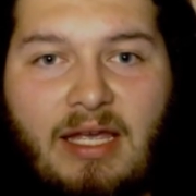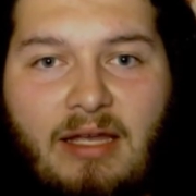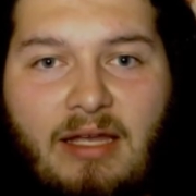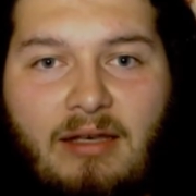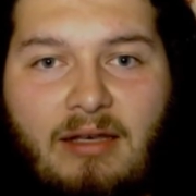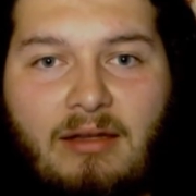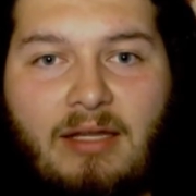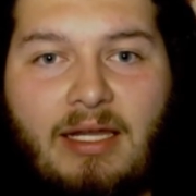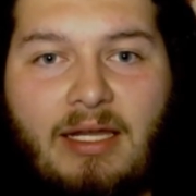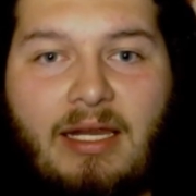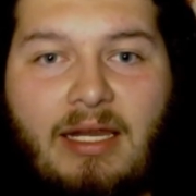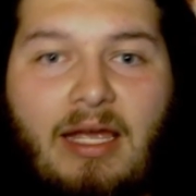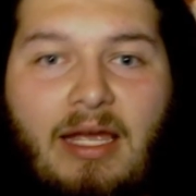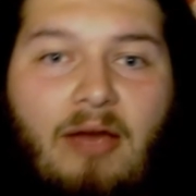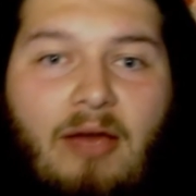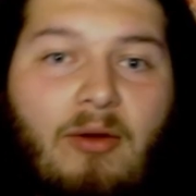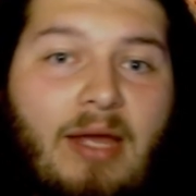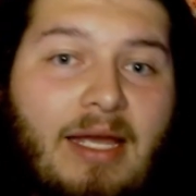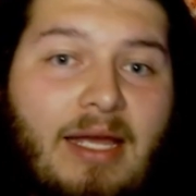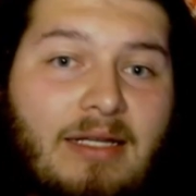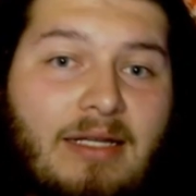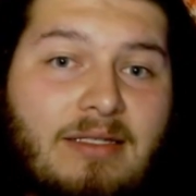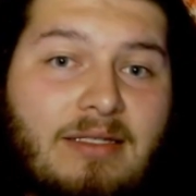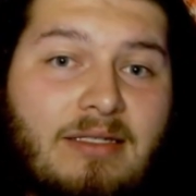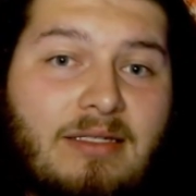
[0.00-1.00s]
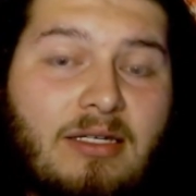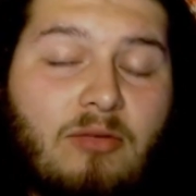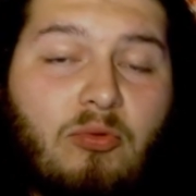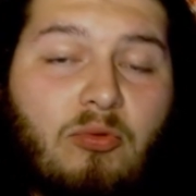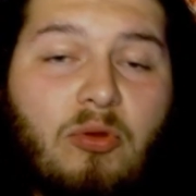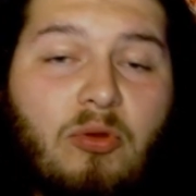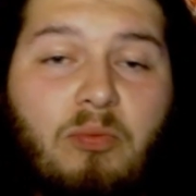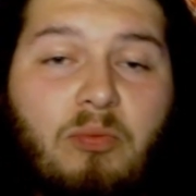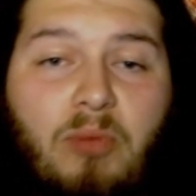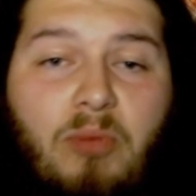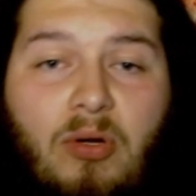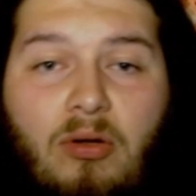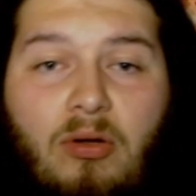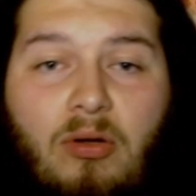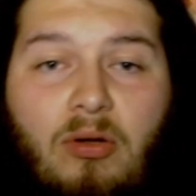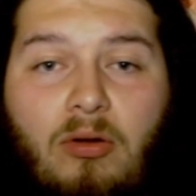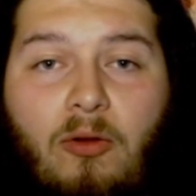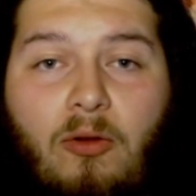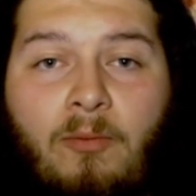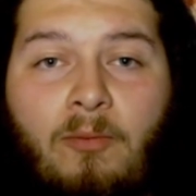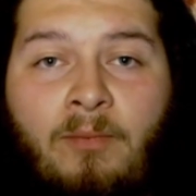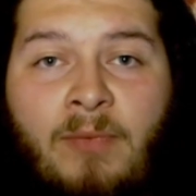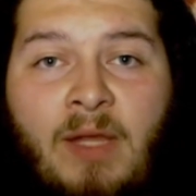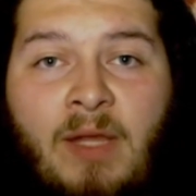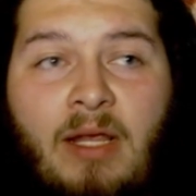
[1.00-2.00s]
like how X did with Pearl.
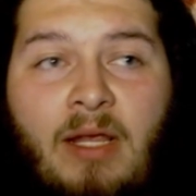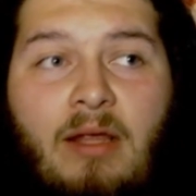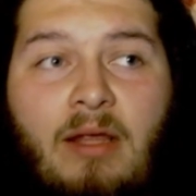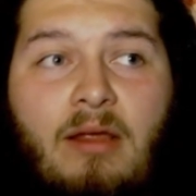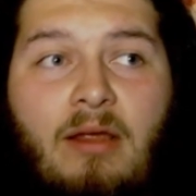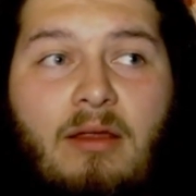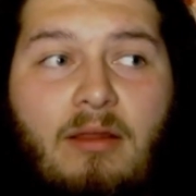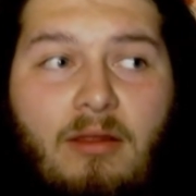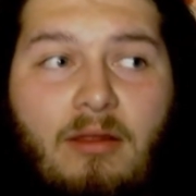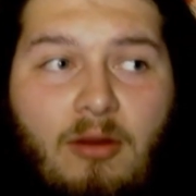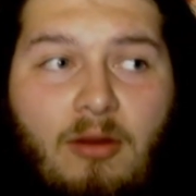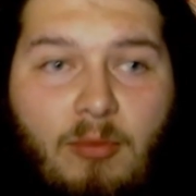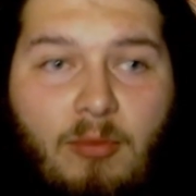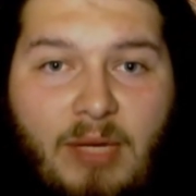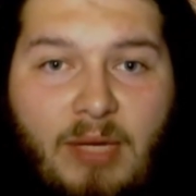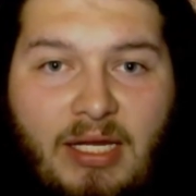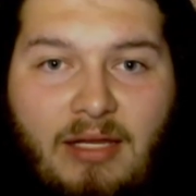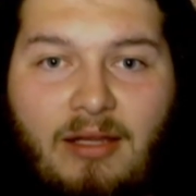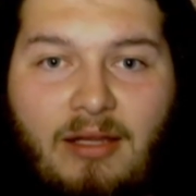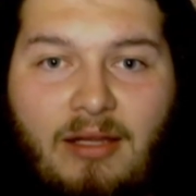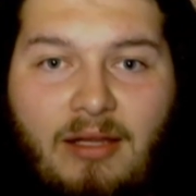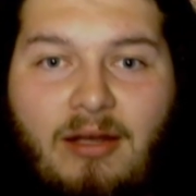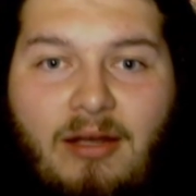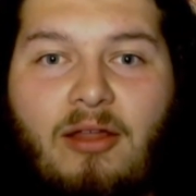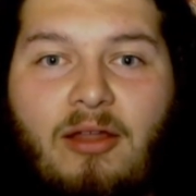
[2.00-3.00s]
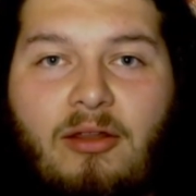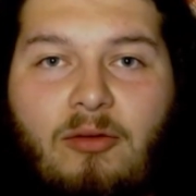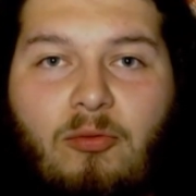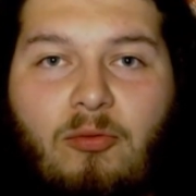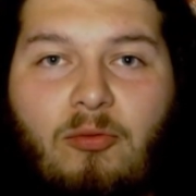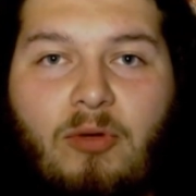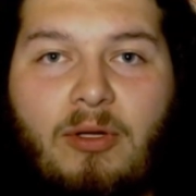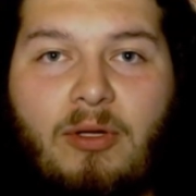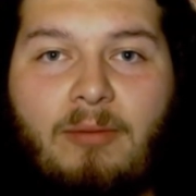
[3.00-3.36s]
They're making another one.